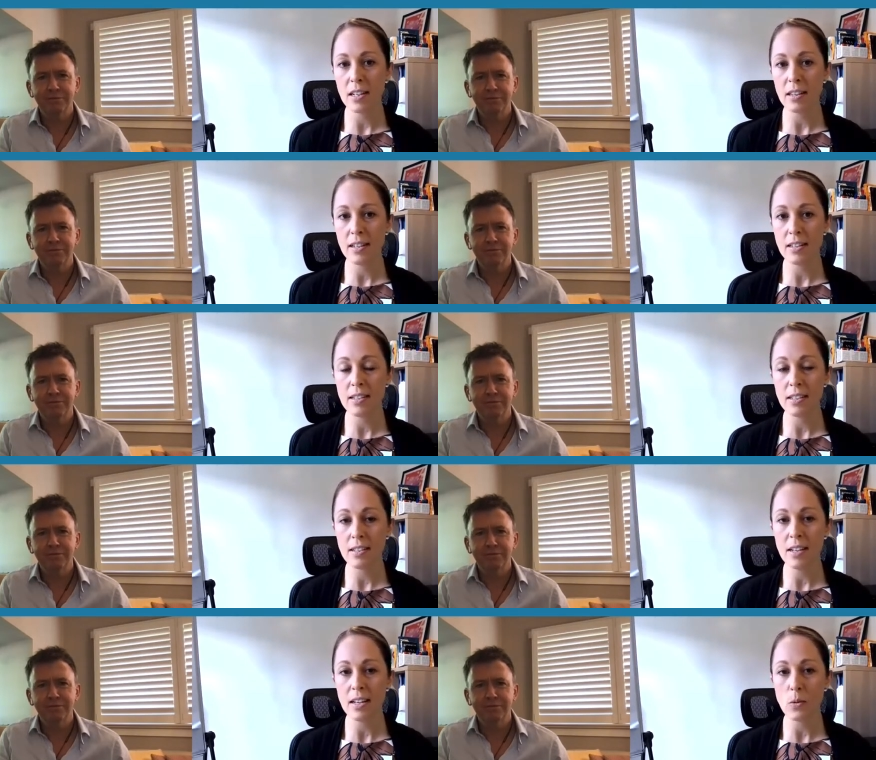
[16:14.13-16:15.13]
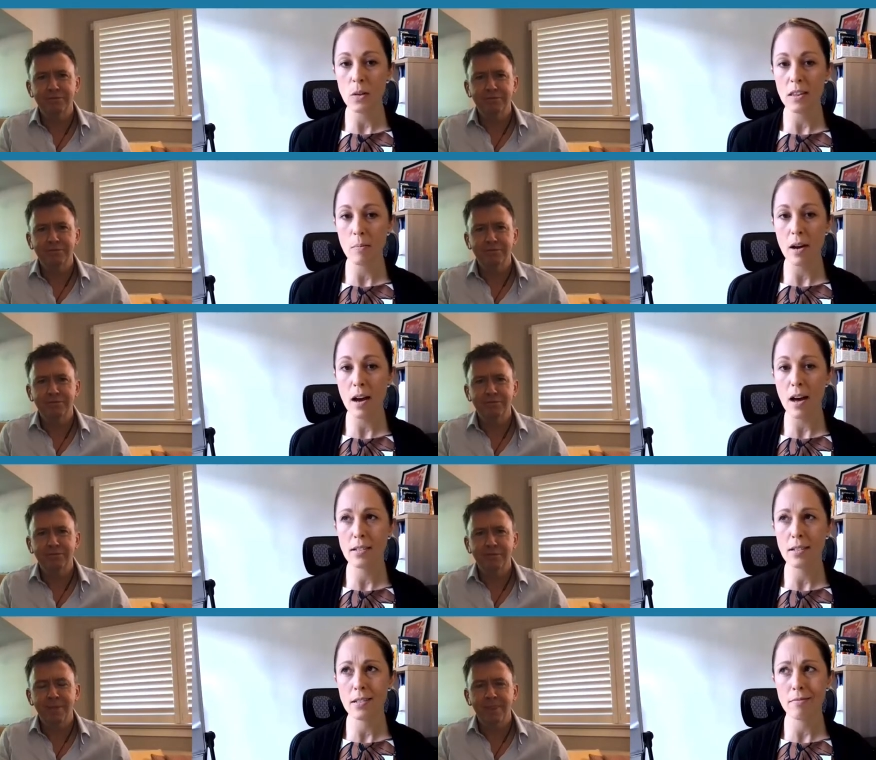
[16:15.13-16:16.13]
Speaker 1: to lead to success. When in the
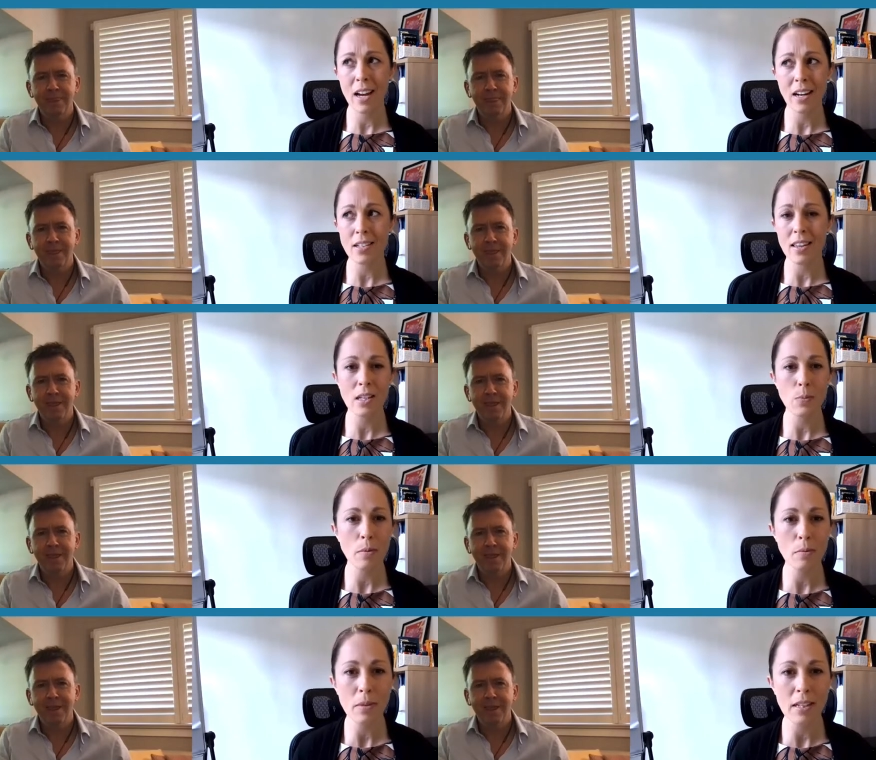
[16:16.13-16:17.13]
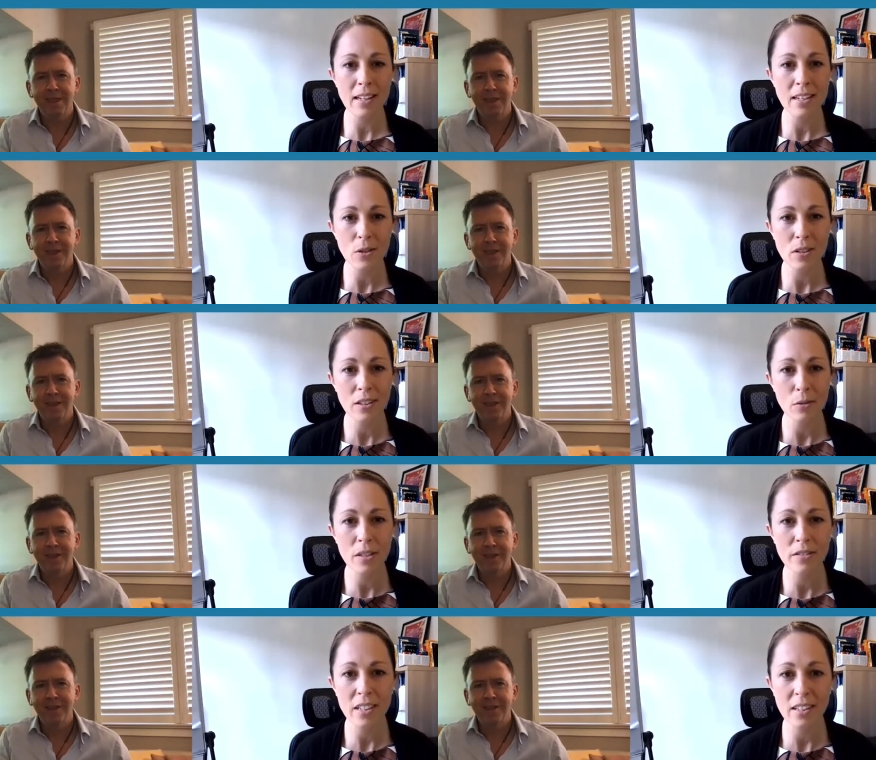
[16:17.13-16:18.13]
past, actually, that's probably led to a little bit
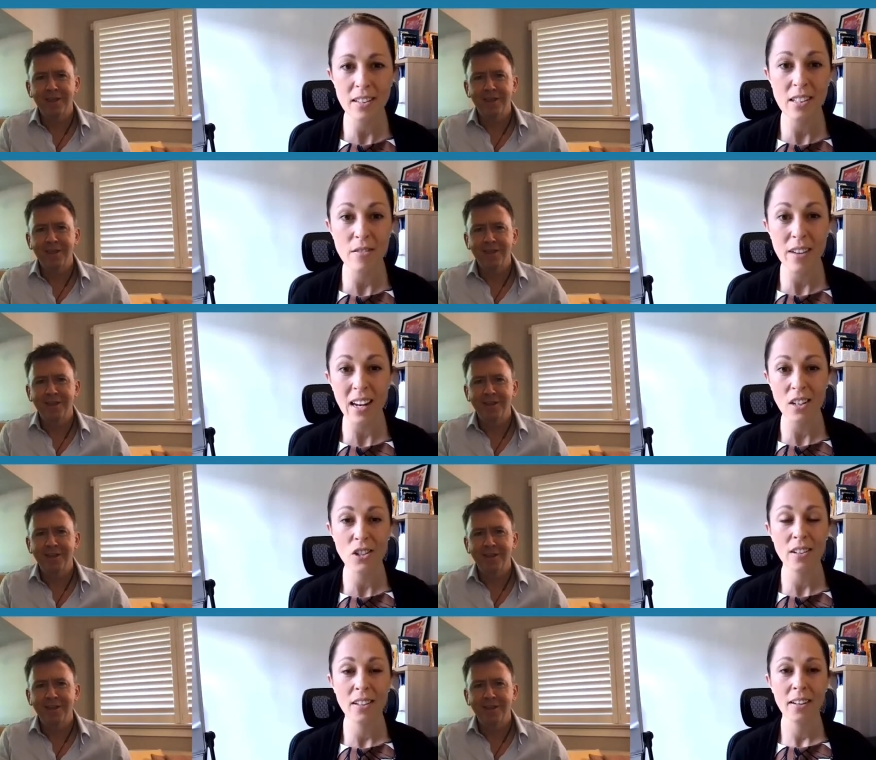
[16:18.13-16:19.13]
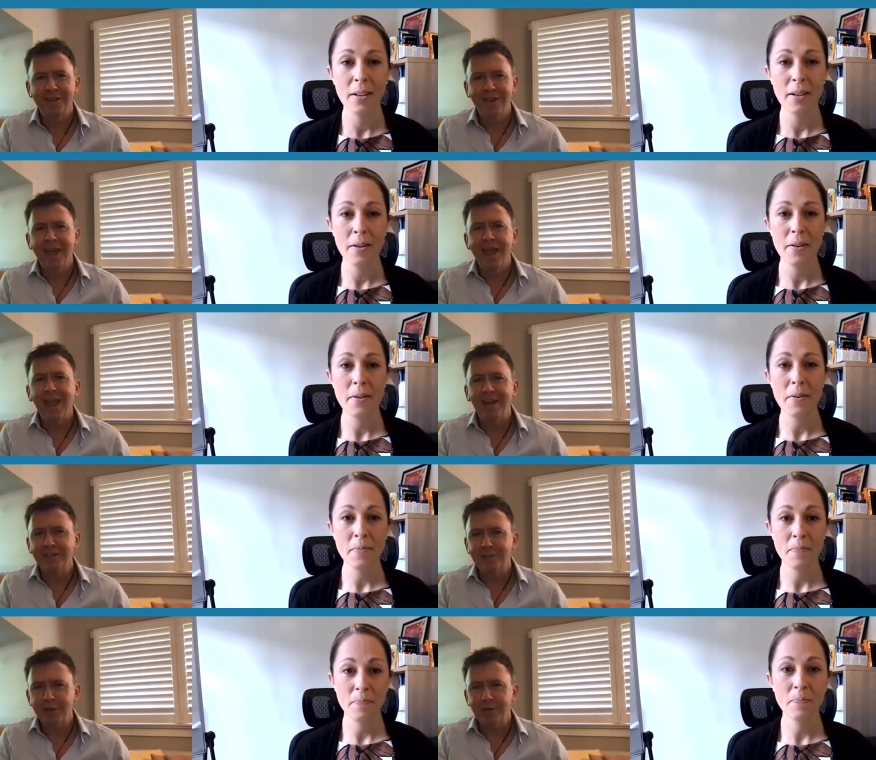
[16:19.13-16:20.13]
of a disadvantage.
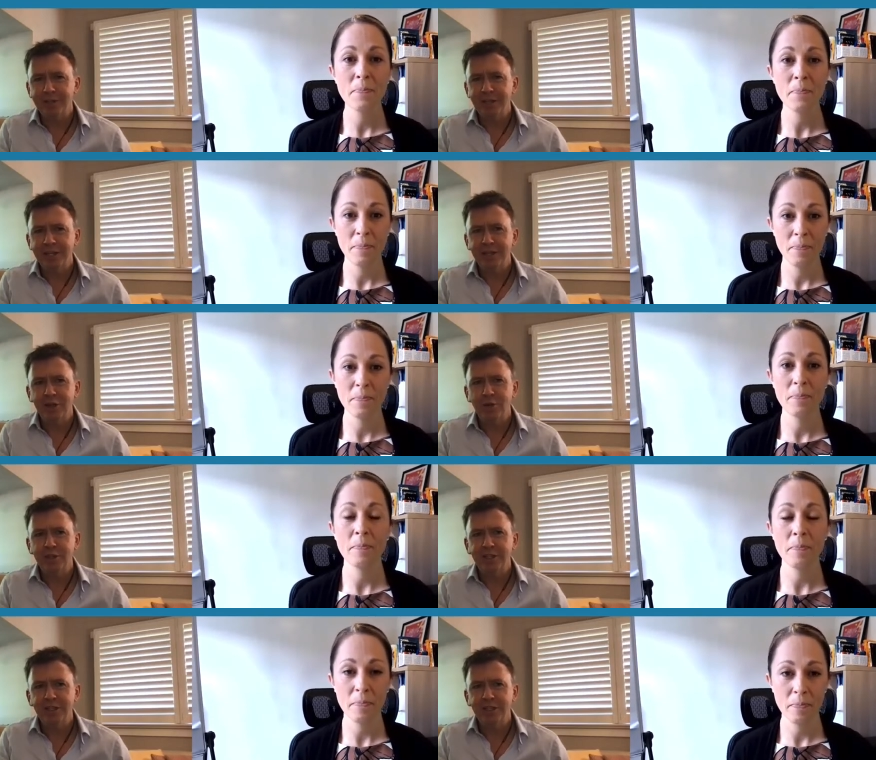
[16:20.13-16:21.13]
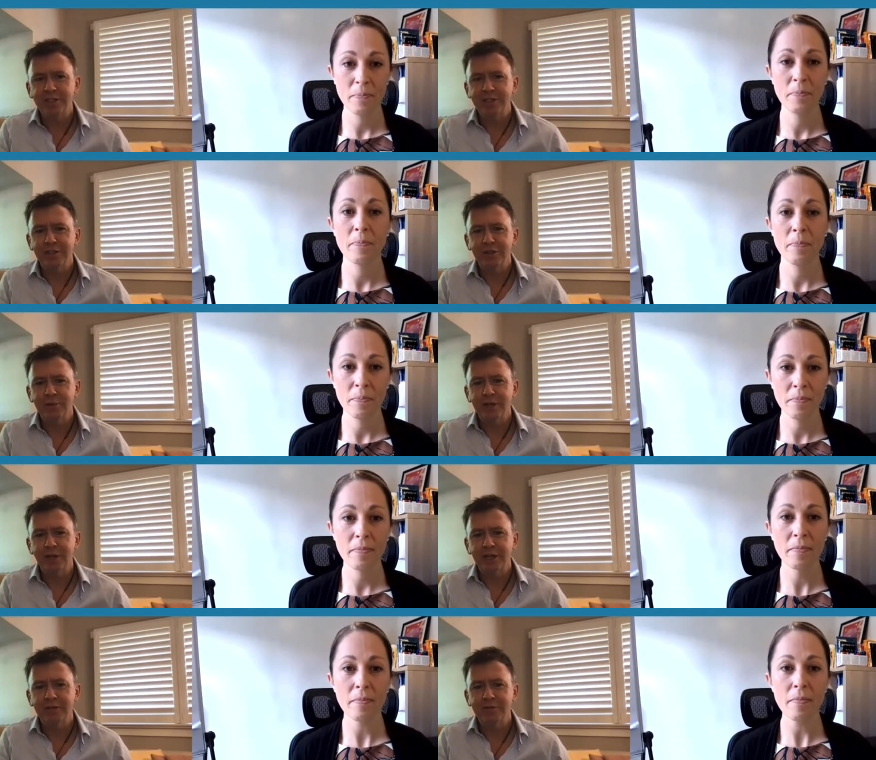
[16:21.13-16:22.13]
Speaker 2: And I suppose the the question is
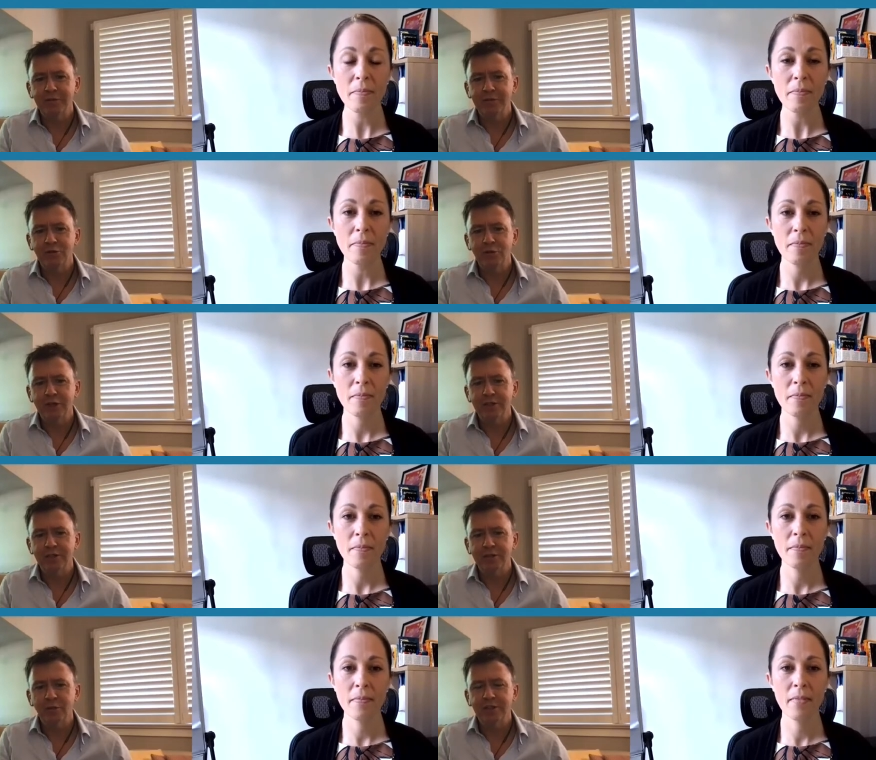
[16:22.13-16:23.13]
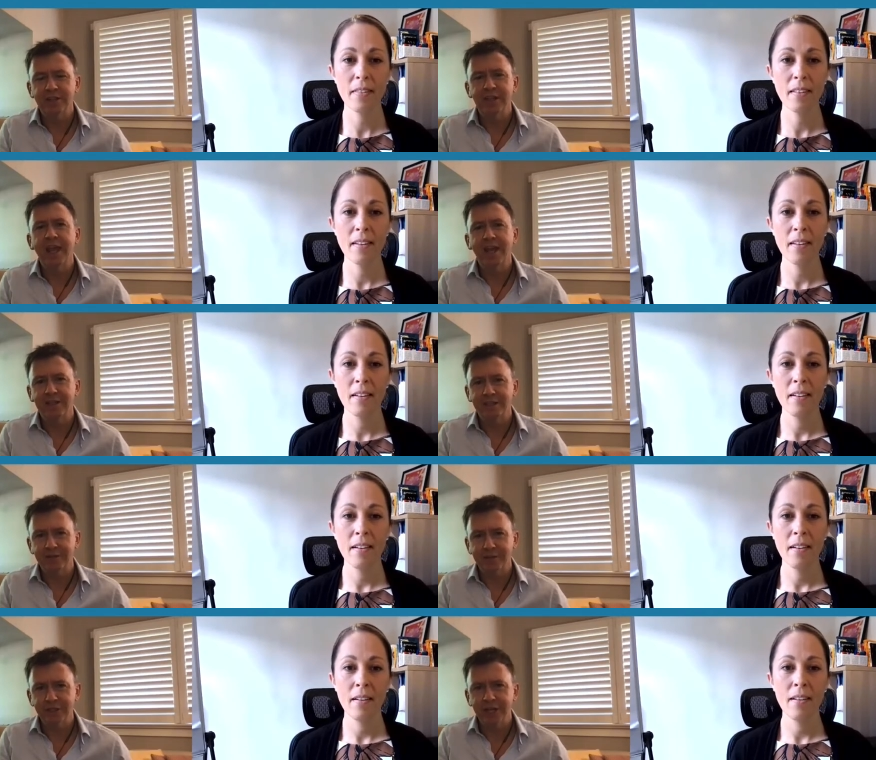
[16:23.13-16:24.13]
is a little bit like you talk around sort of what's the
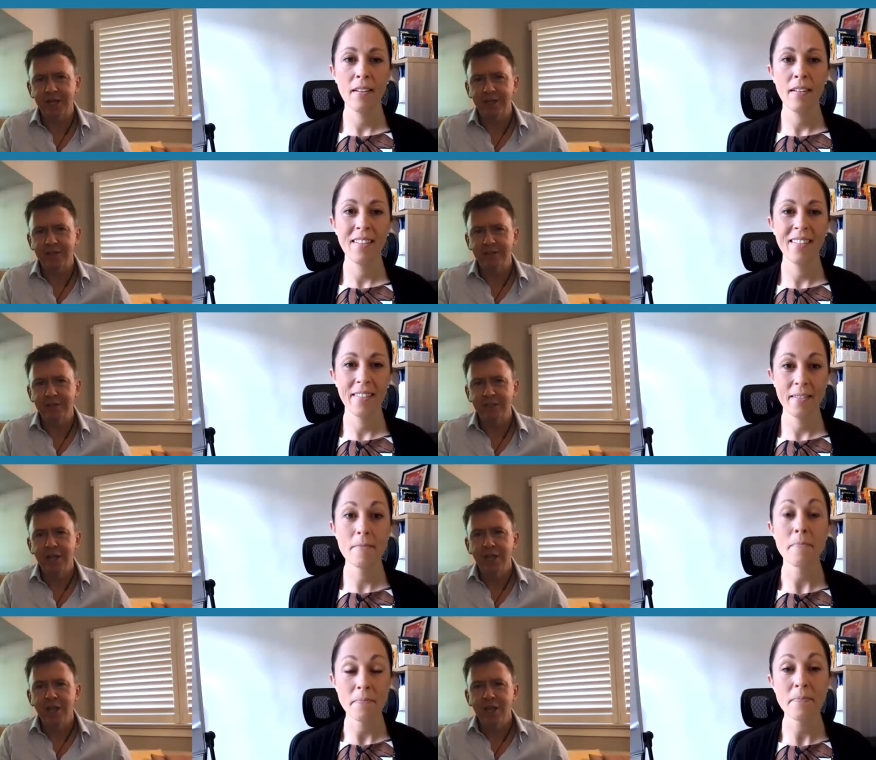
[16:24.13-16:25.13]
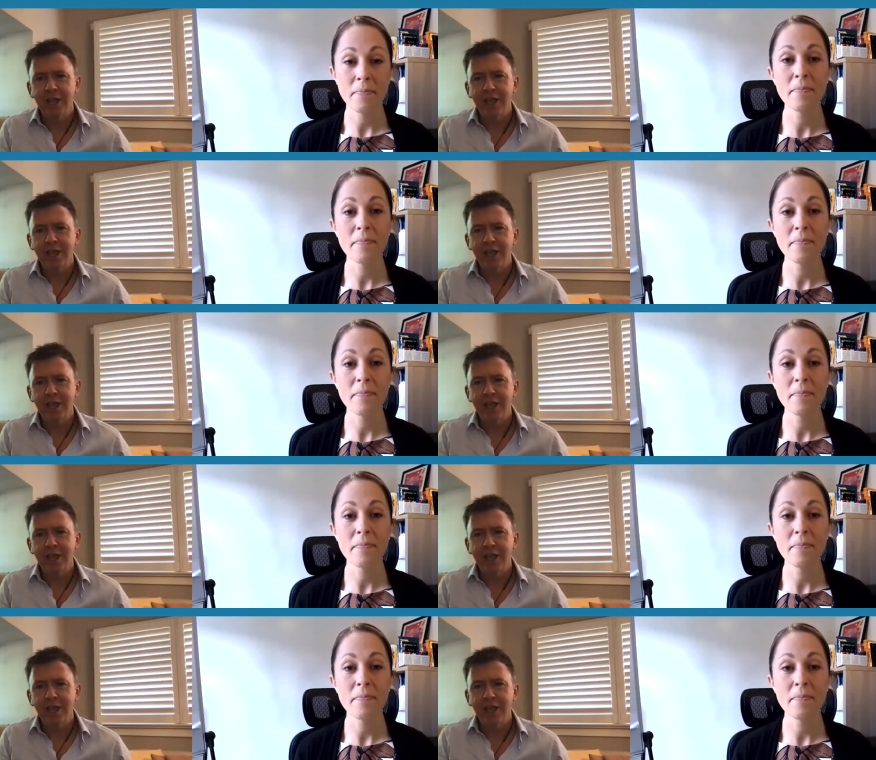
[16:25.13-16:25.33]
catalyst for change.